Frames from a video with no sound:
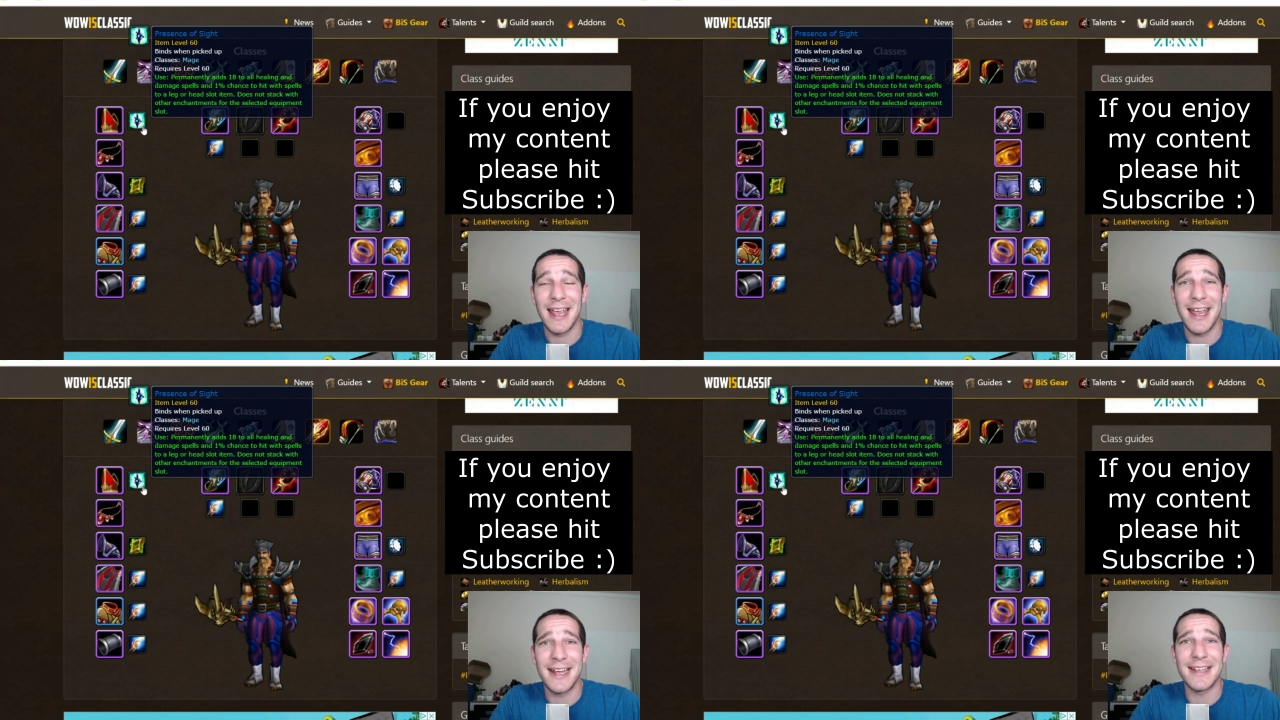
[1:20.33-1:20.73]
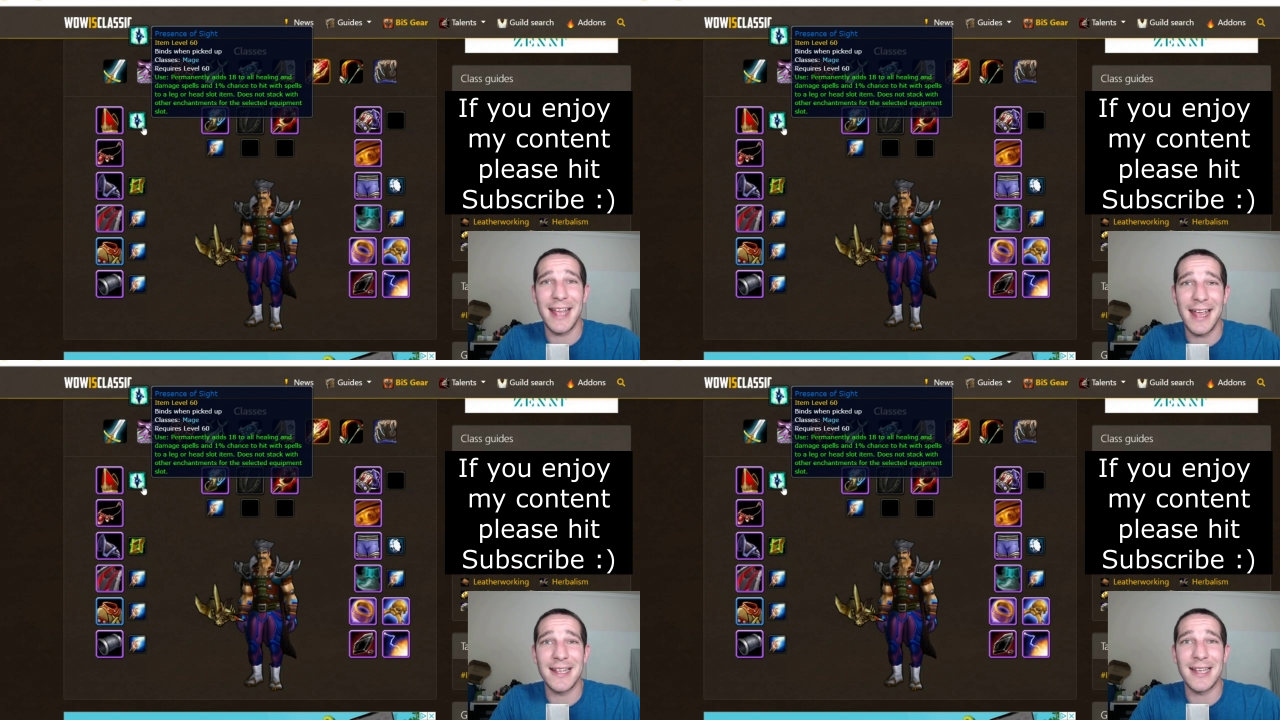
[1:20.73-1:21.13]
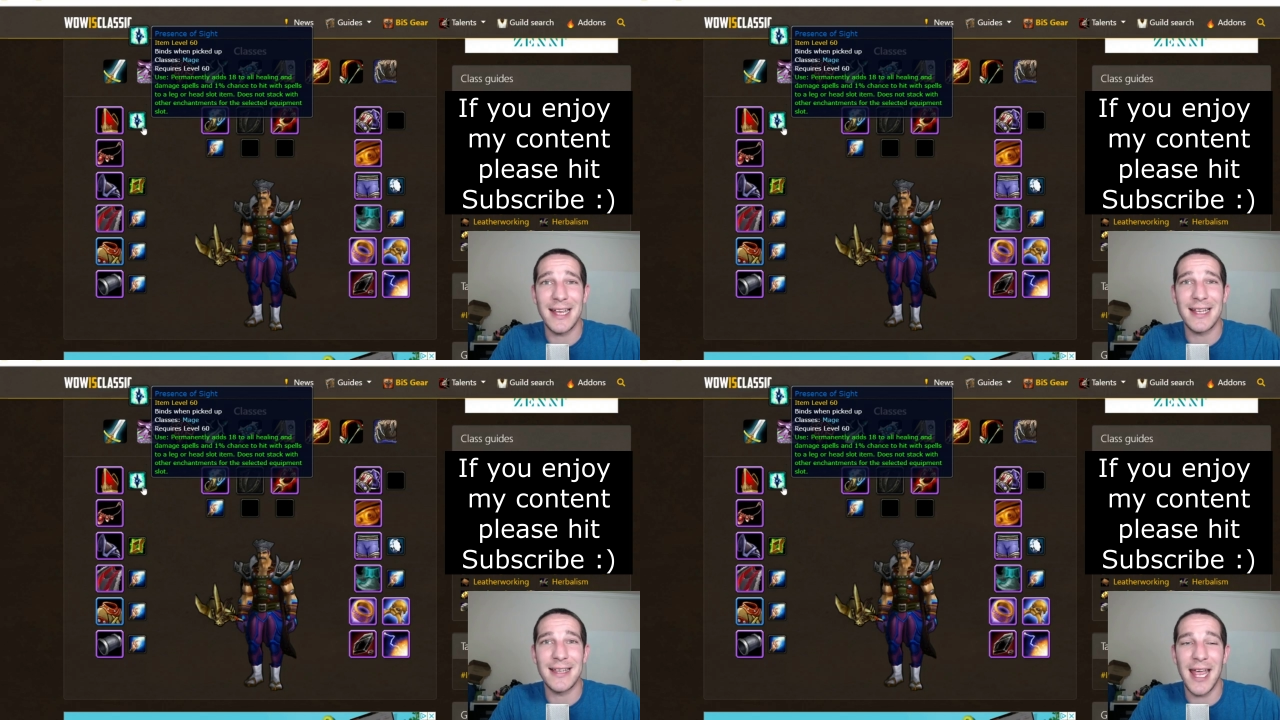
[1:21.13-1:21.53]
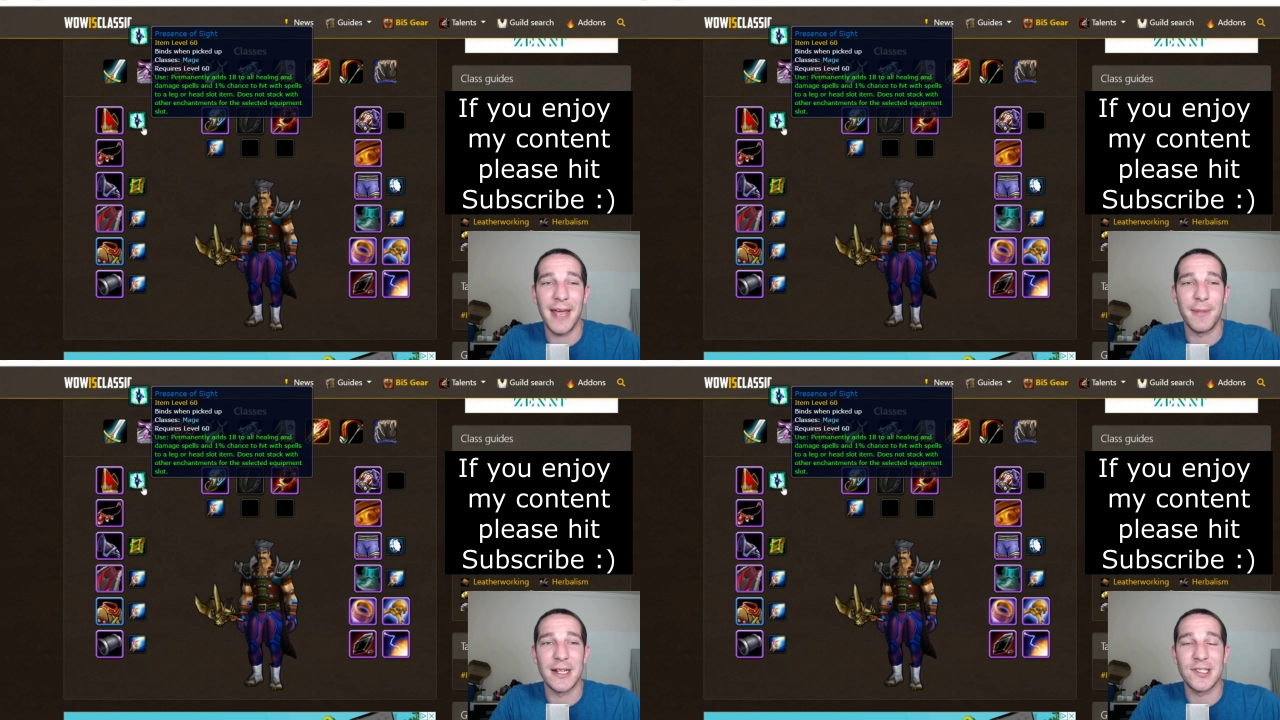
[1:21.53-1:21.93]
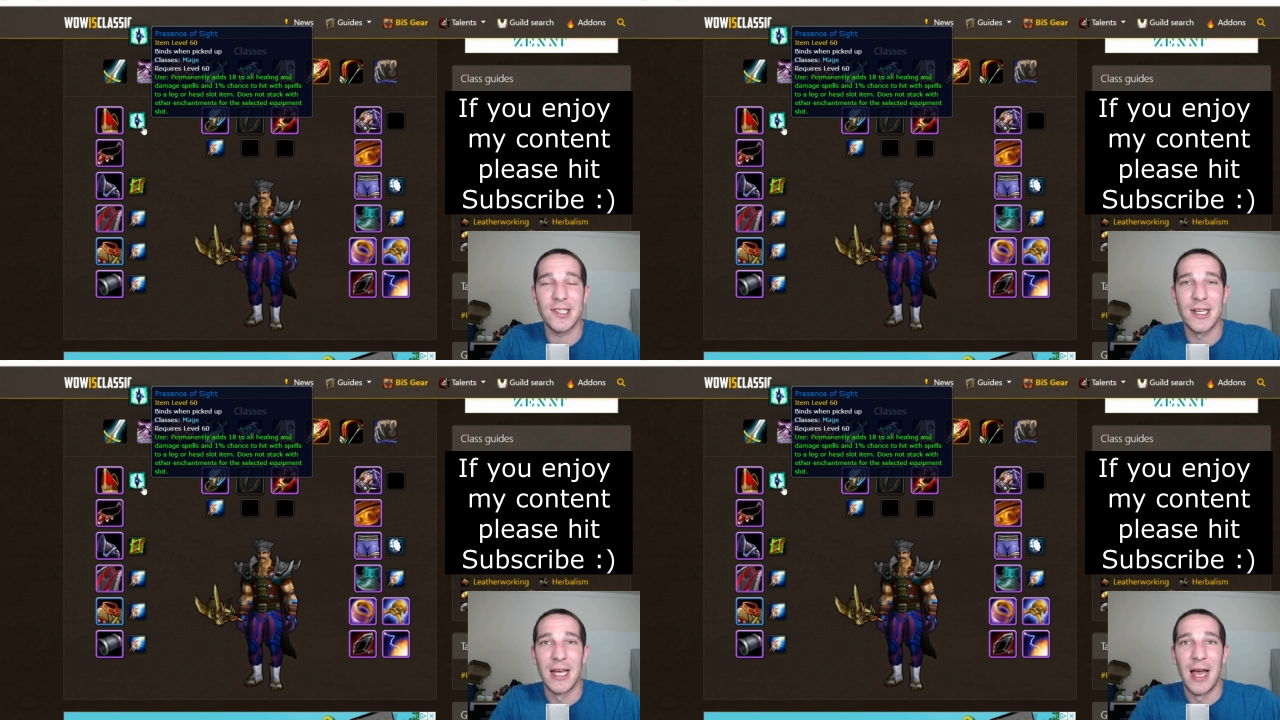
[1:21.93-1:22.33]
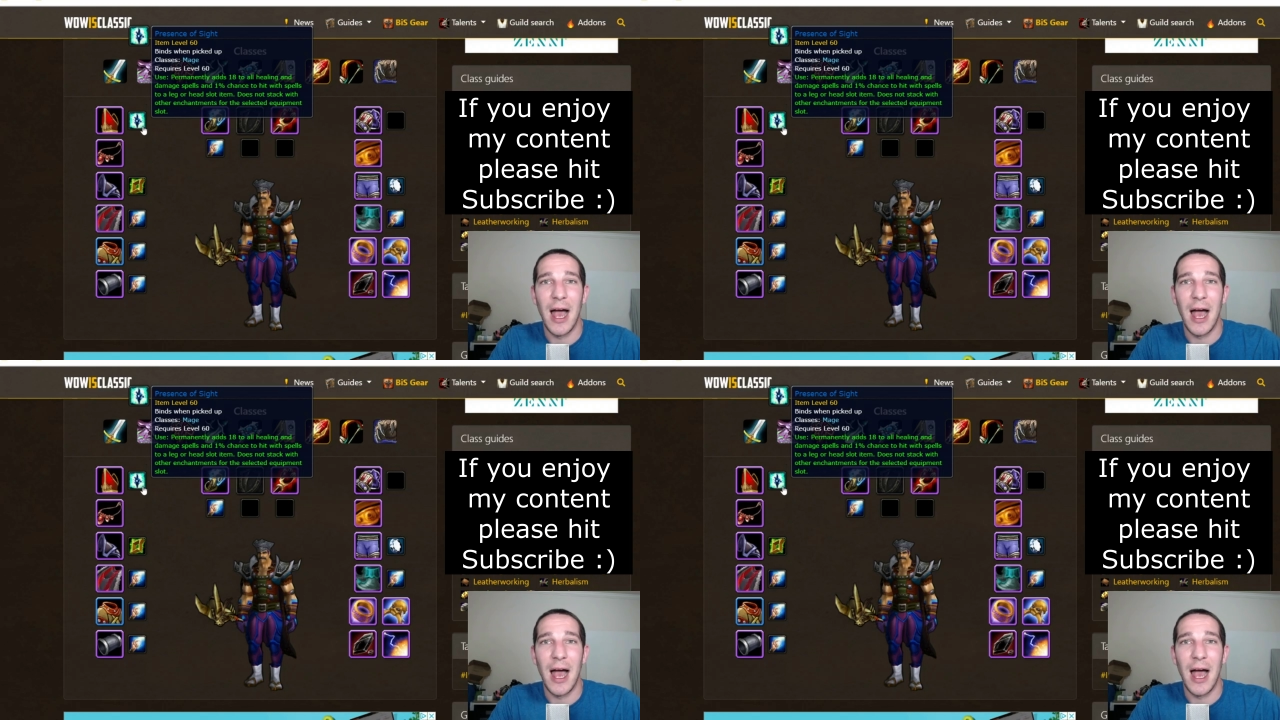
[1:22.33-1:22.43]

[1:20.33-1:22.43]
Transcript: and 18 damage.